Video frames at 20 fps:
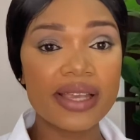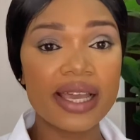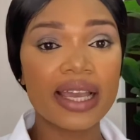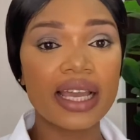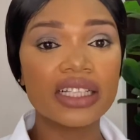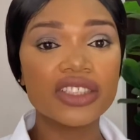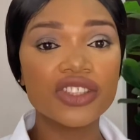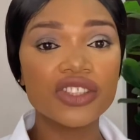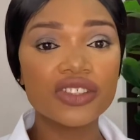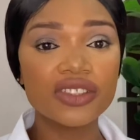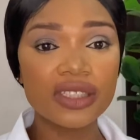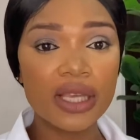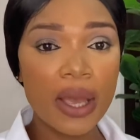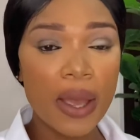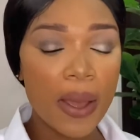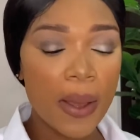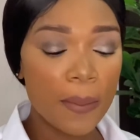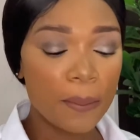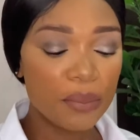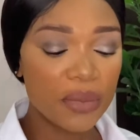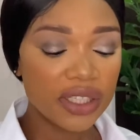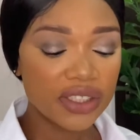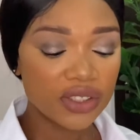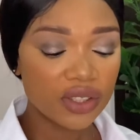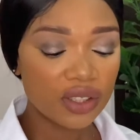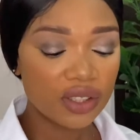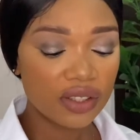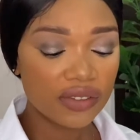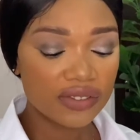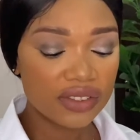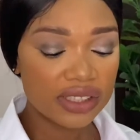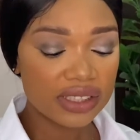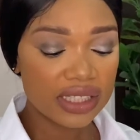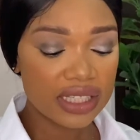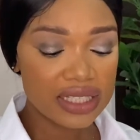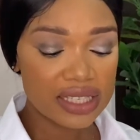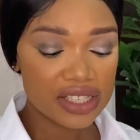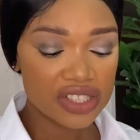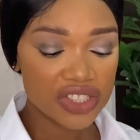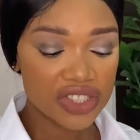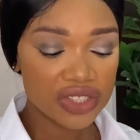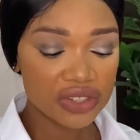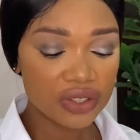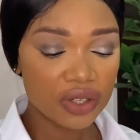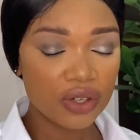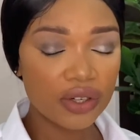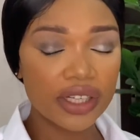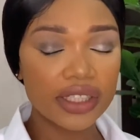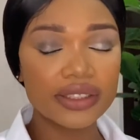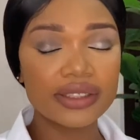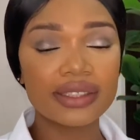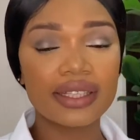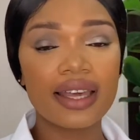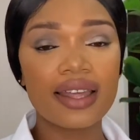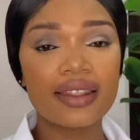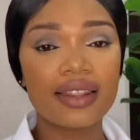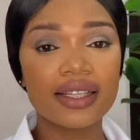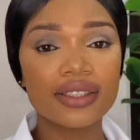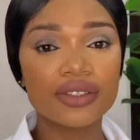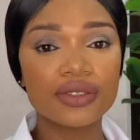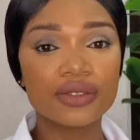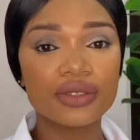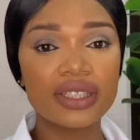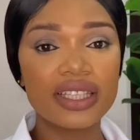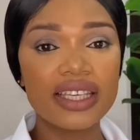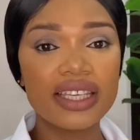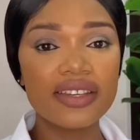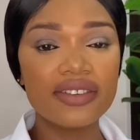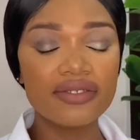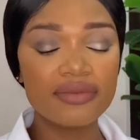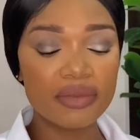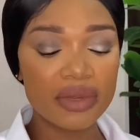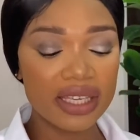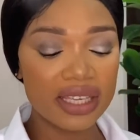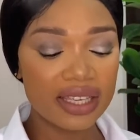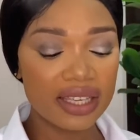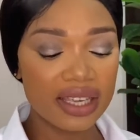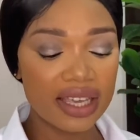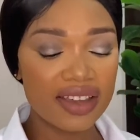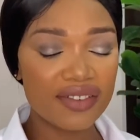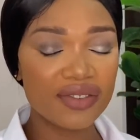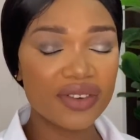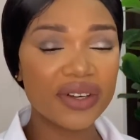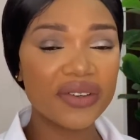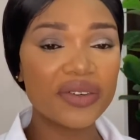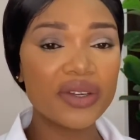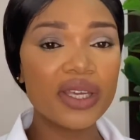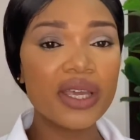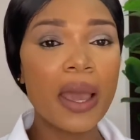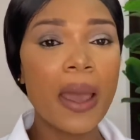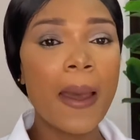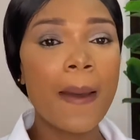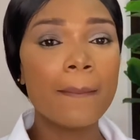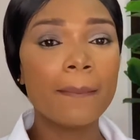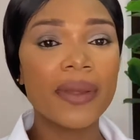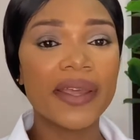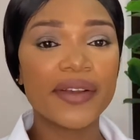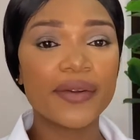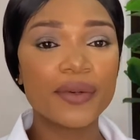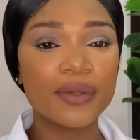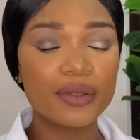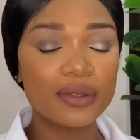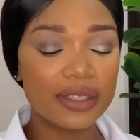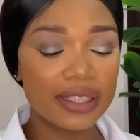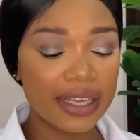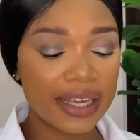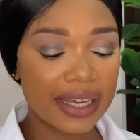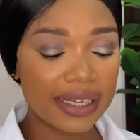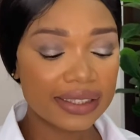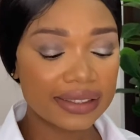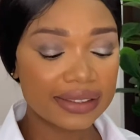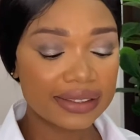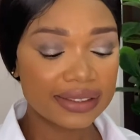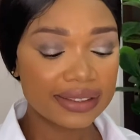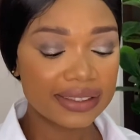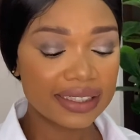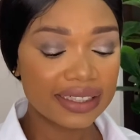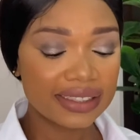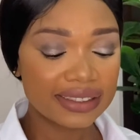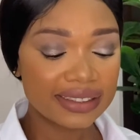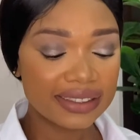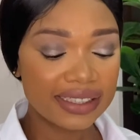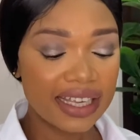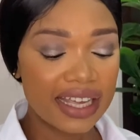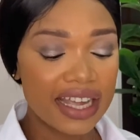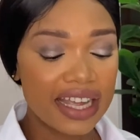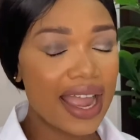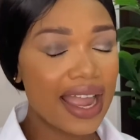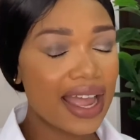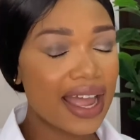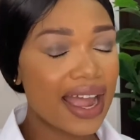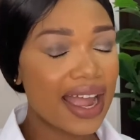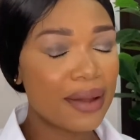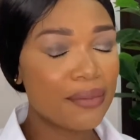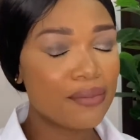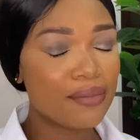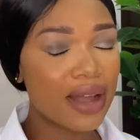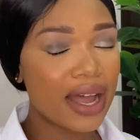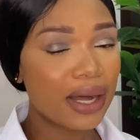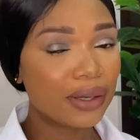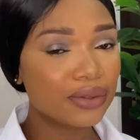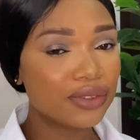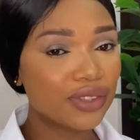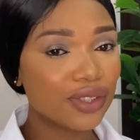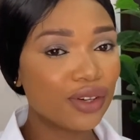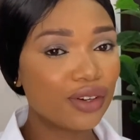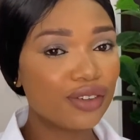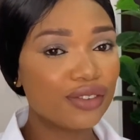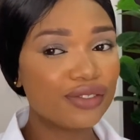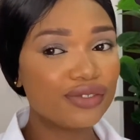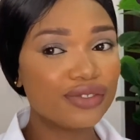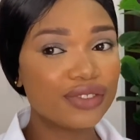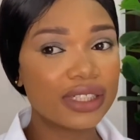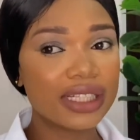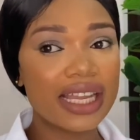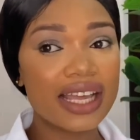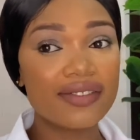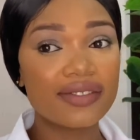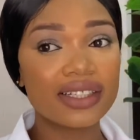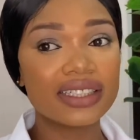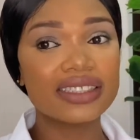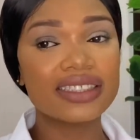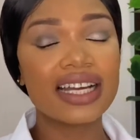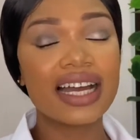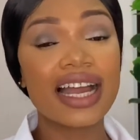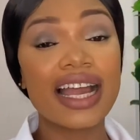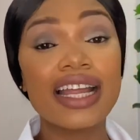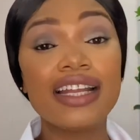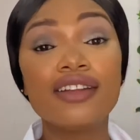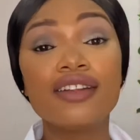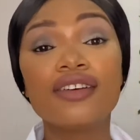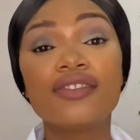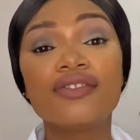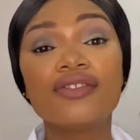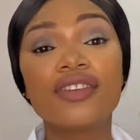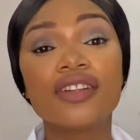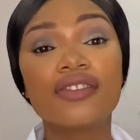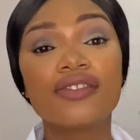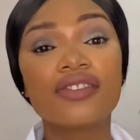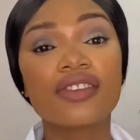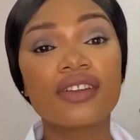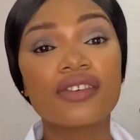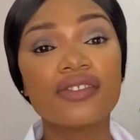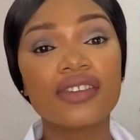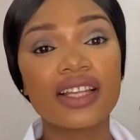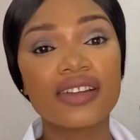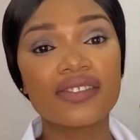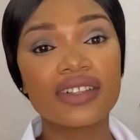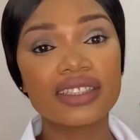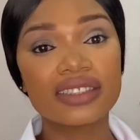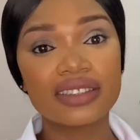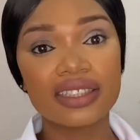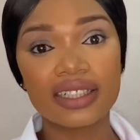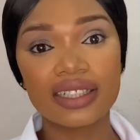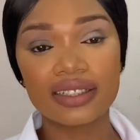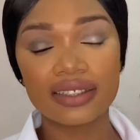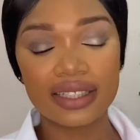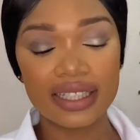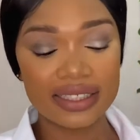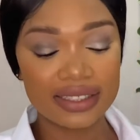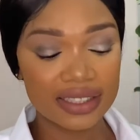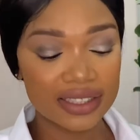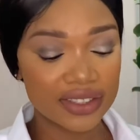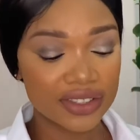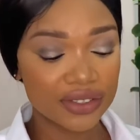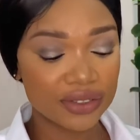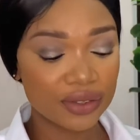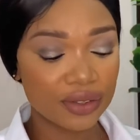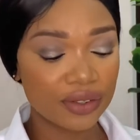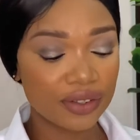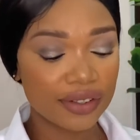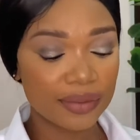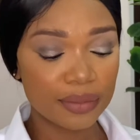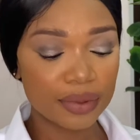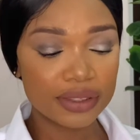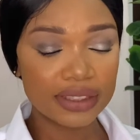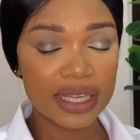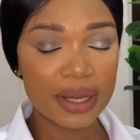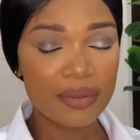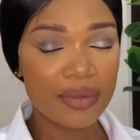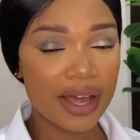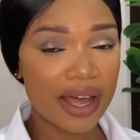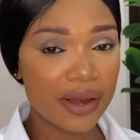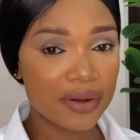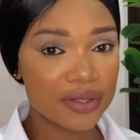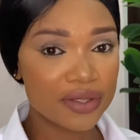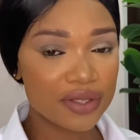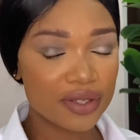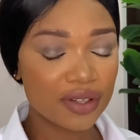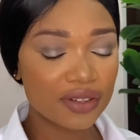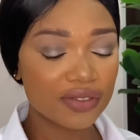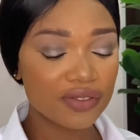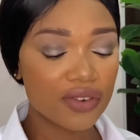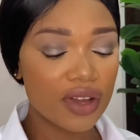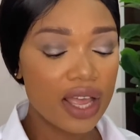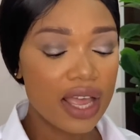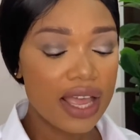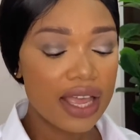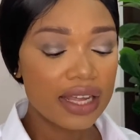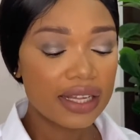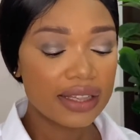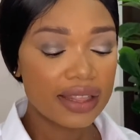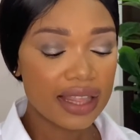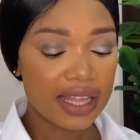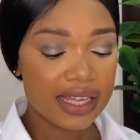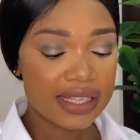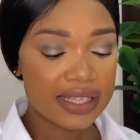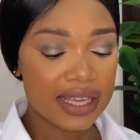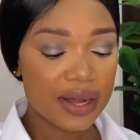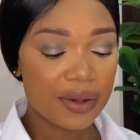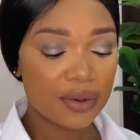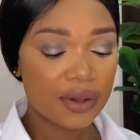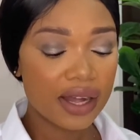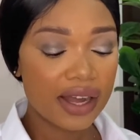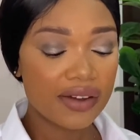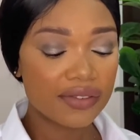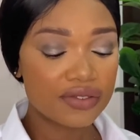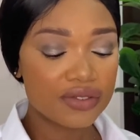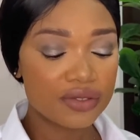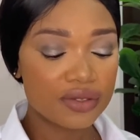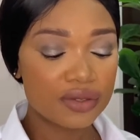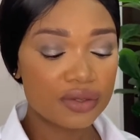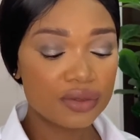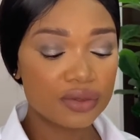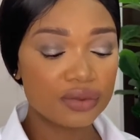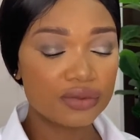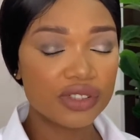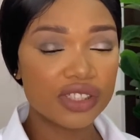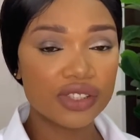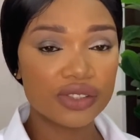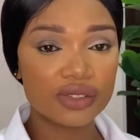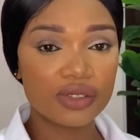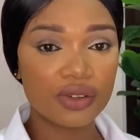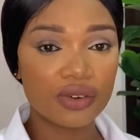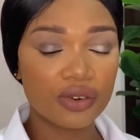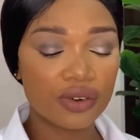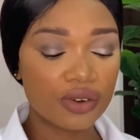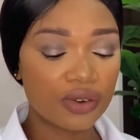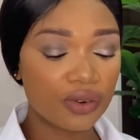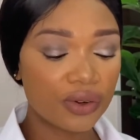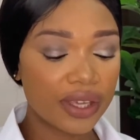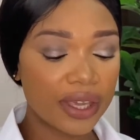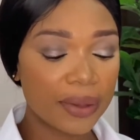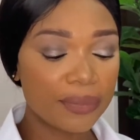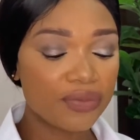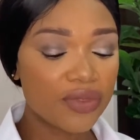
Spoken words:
can just mix all of this essential oil together to give me a very peculiar scent. I'm out of lavender. I love lavender essential oil, but I'm out of that. I will have to restock. Okay,